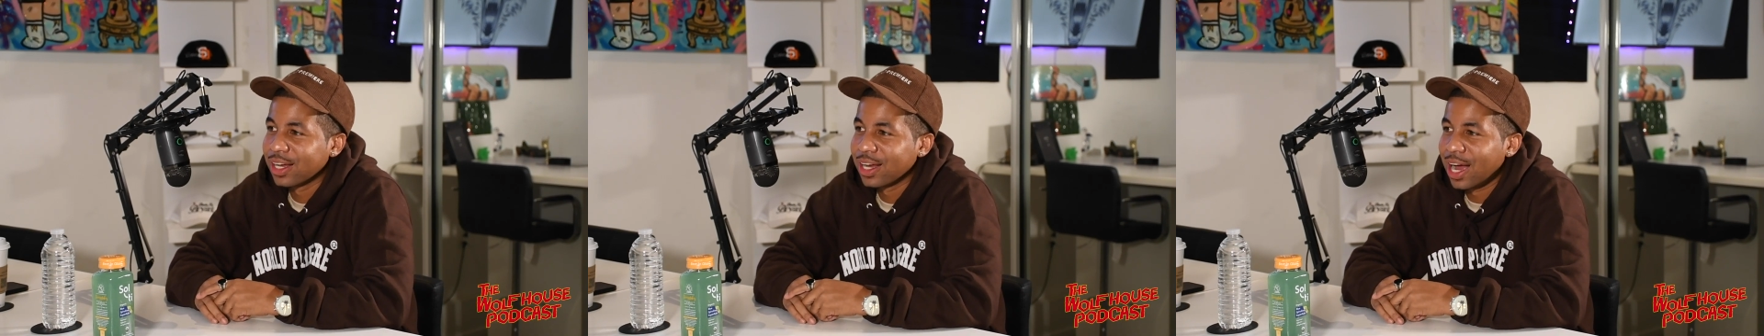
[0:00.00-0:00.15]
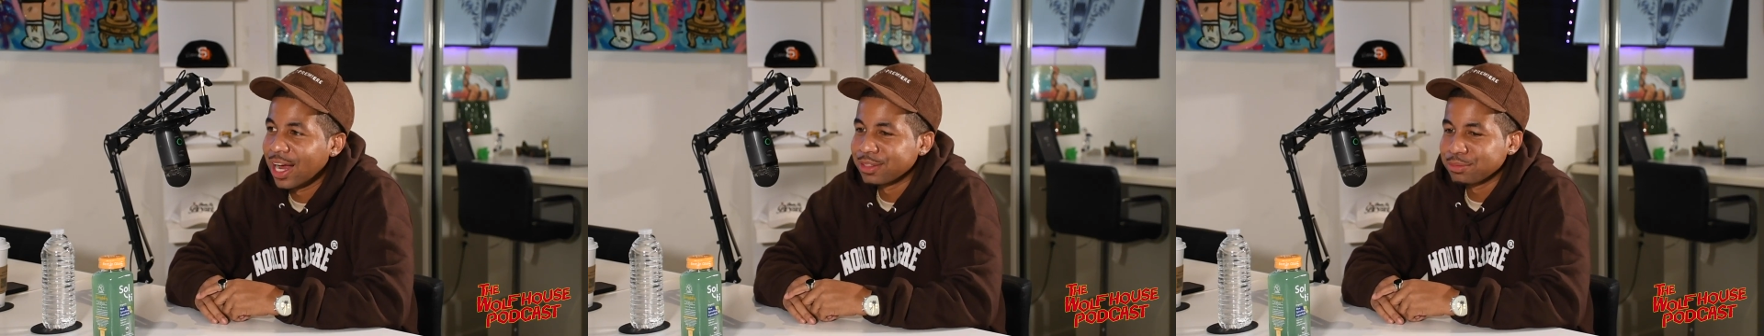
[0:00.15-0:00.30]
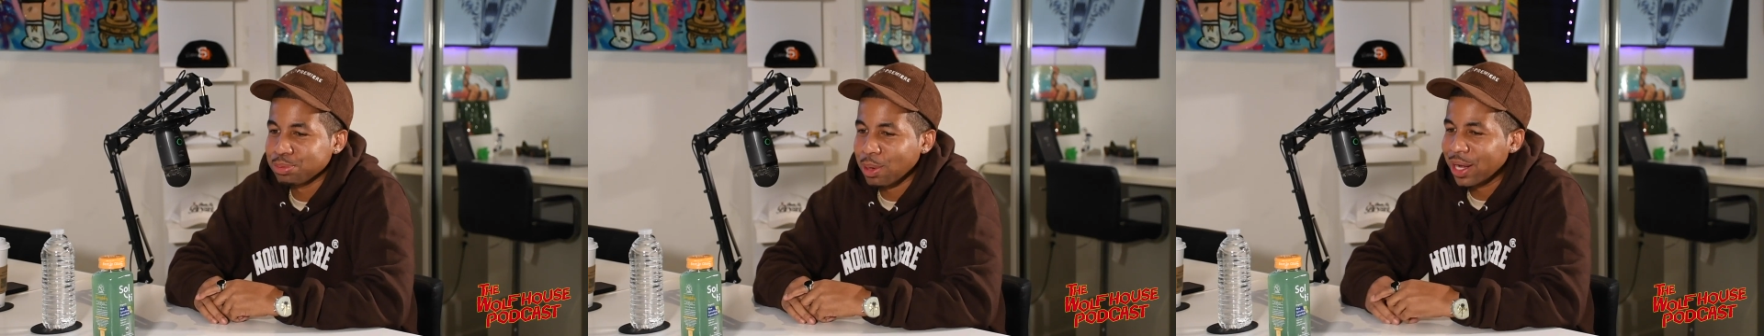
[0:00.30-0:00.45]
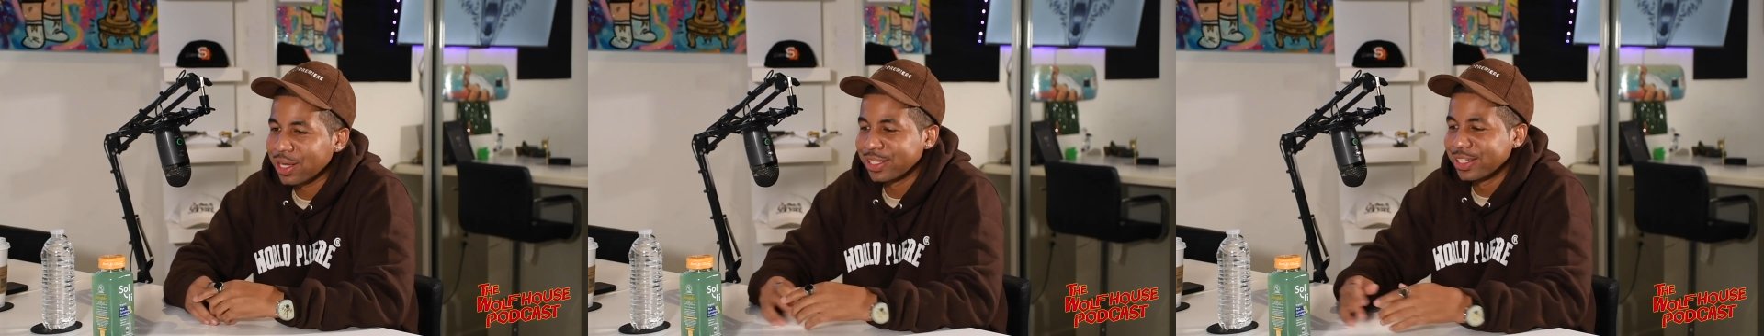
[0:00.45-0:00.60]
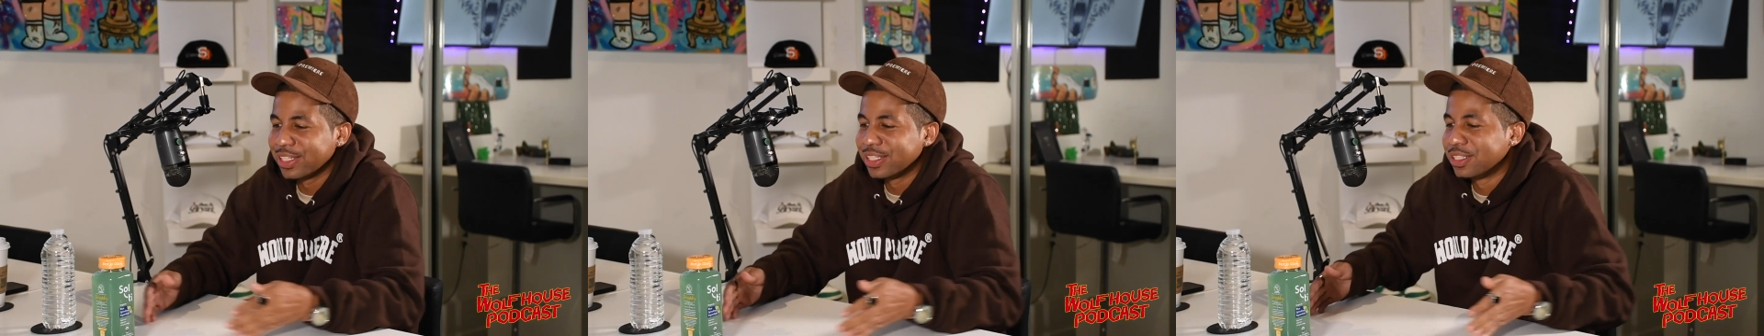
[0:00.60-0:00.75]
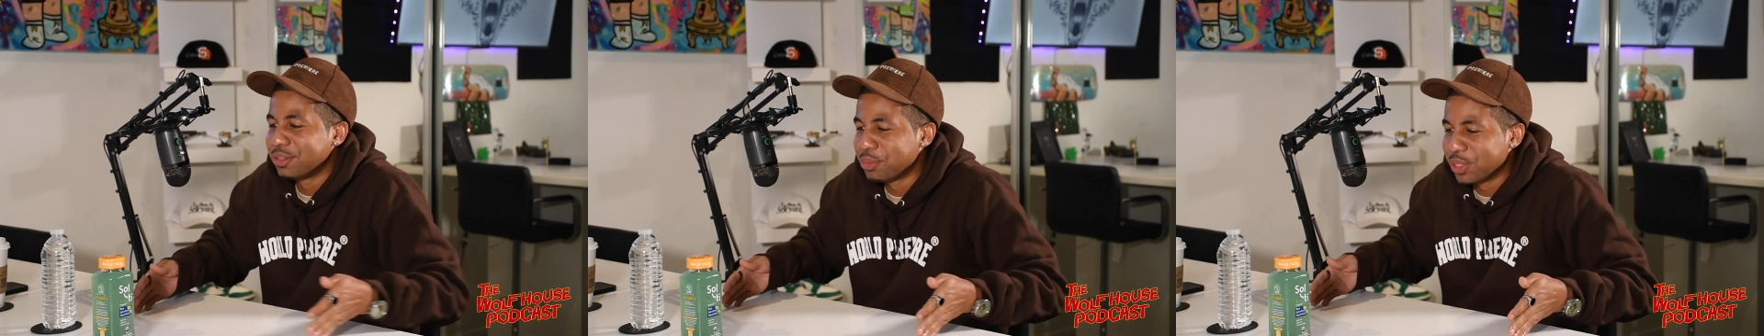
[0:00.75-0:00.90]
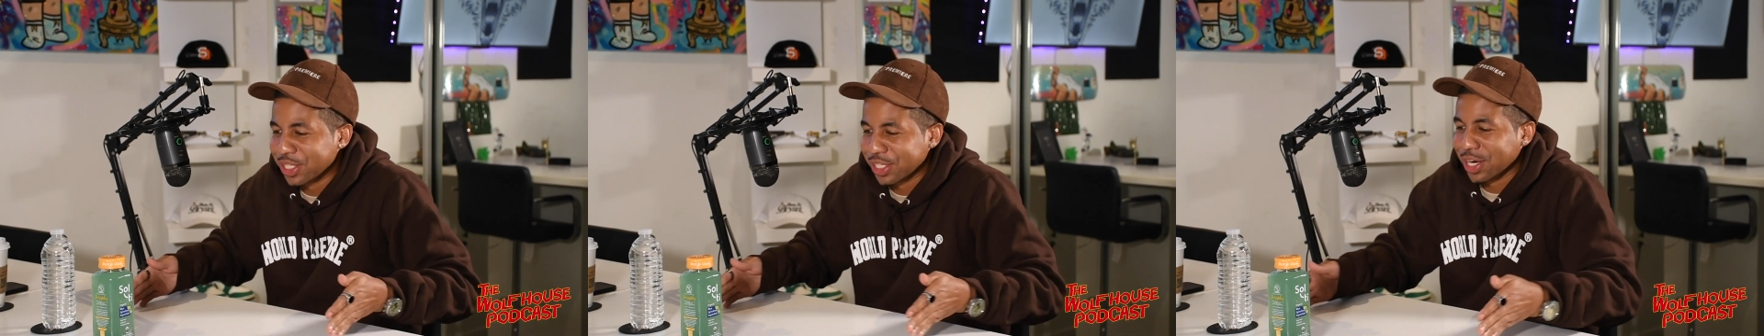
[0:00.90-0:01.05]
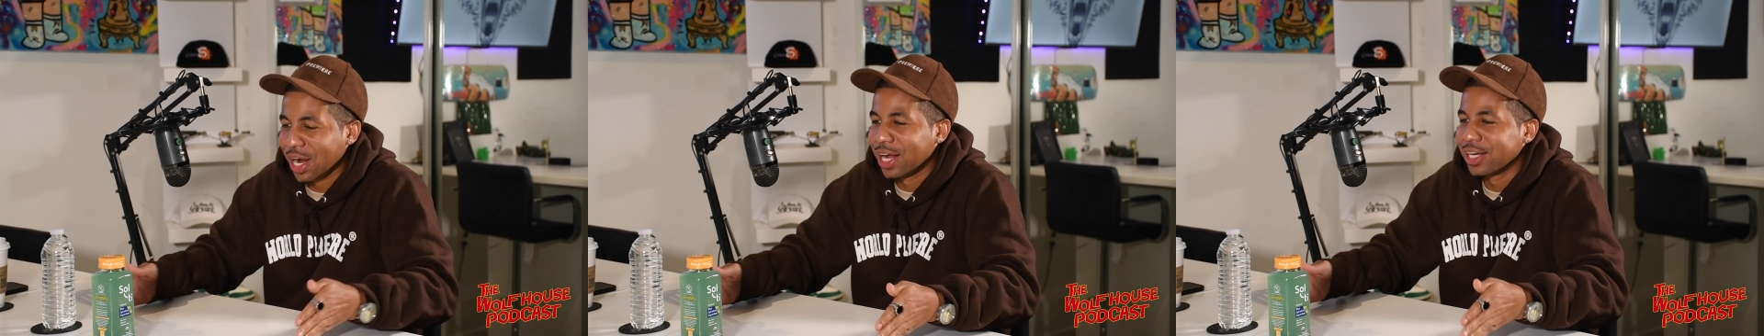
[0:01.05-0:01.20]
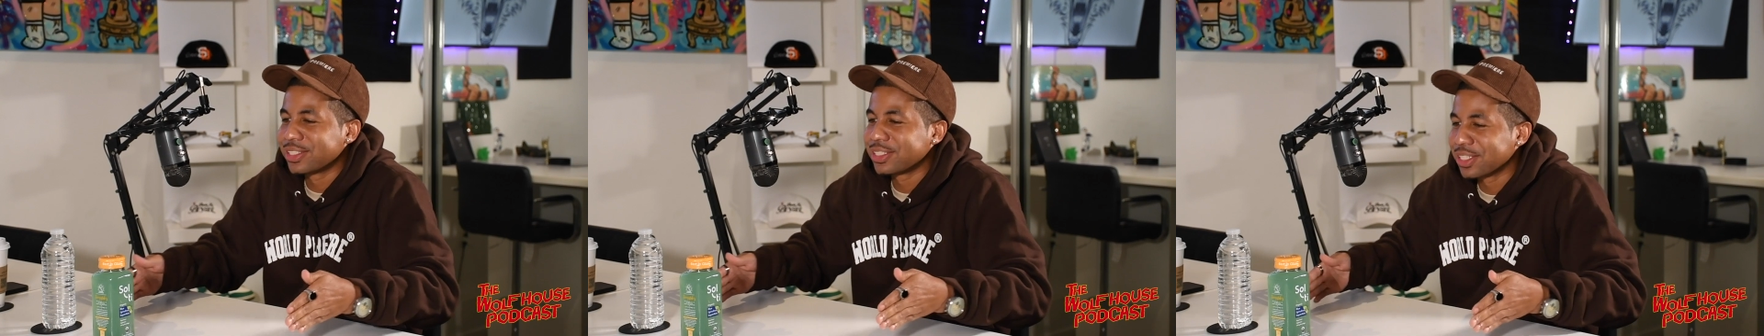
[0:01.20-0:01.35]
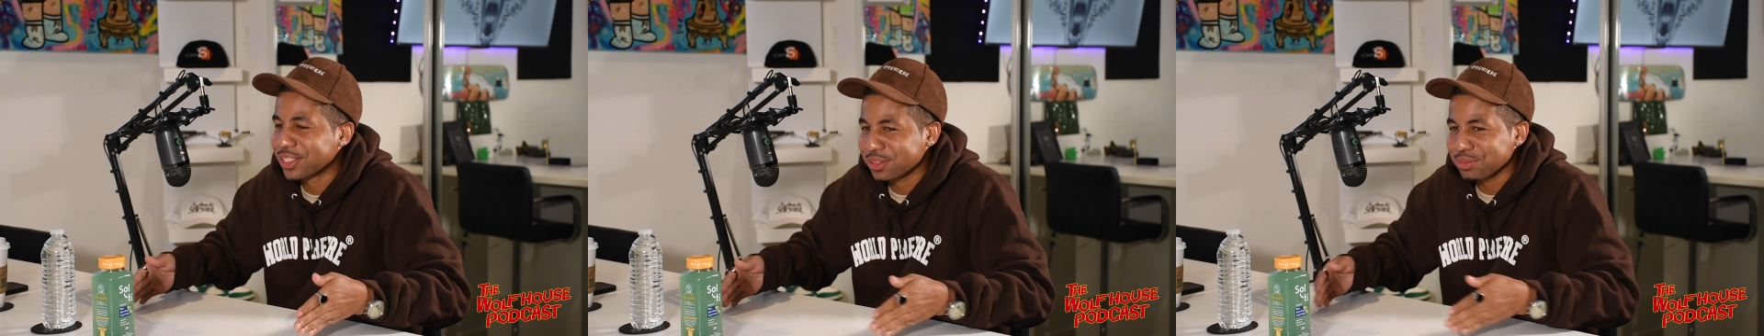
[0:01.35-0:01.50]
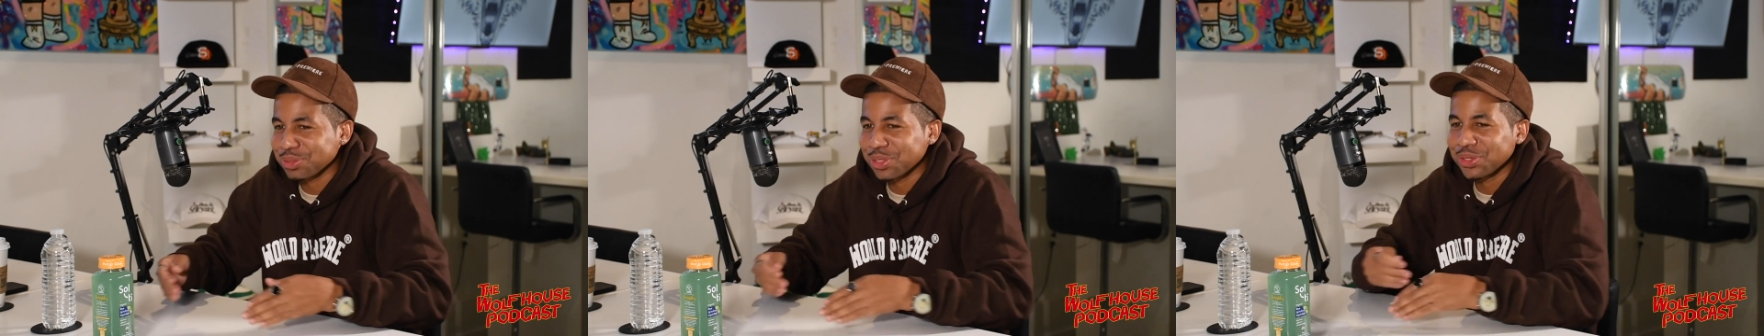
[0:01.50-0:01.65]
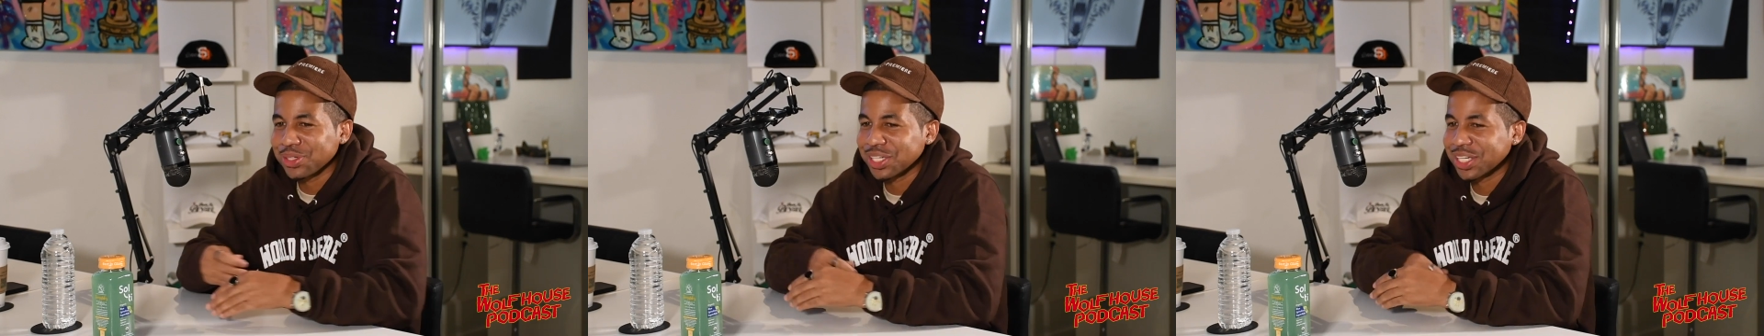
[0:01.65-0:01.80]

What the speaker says: I probably needed to be in contest mode